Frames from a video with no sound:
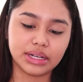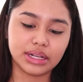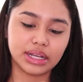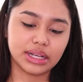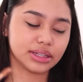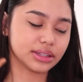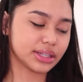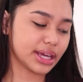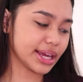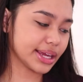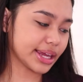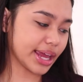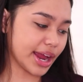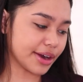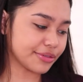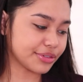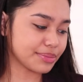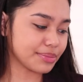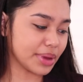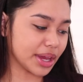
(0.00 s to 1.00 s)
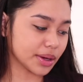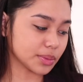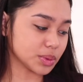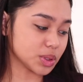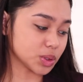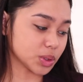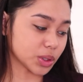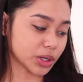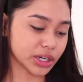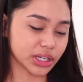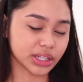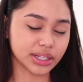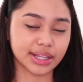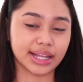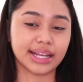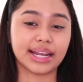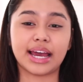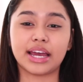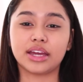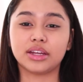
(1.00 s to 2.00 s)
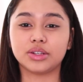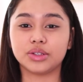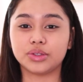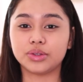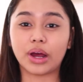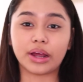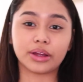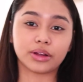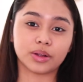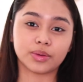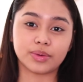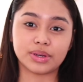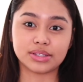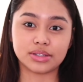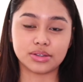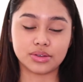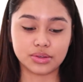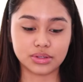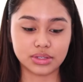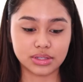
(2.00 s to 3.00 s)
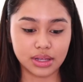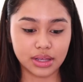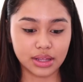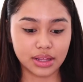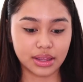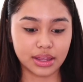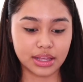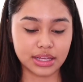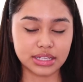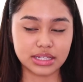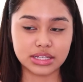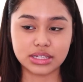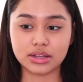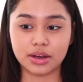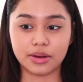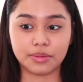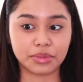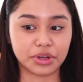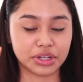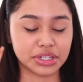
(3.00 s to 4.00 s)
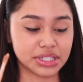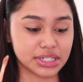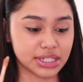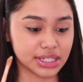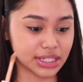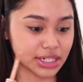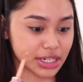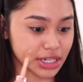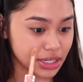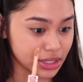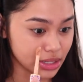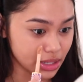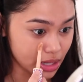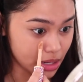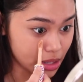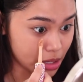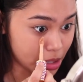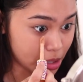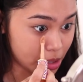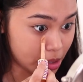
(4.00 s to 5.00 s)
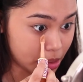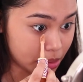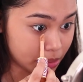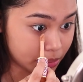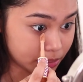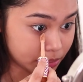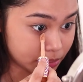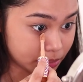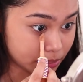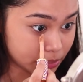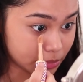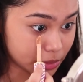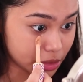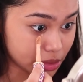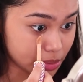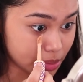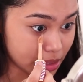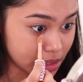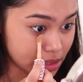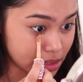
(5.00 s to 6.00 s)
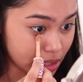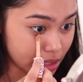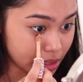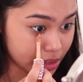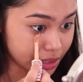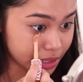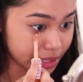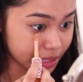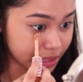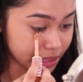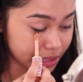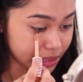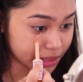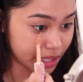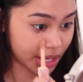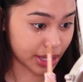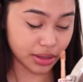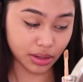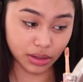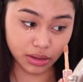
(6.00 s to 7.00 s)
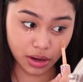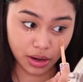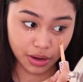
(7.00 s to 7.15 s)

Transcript: mean unlike every makeup tutorial that i do i always use this um, concealer just because I really like the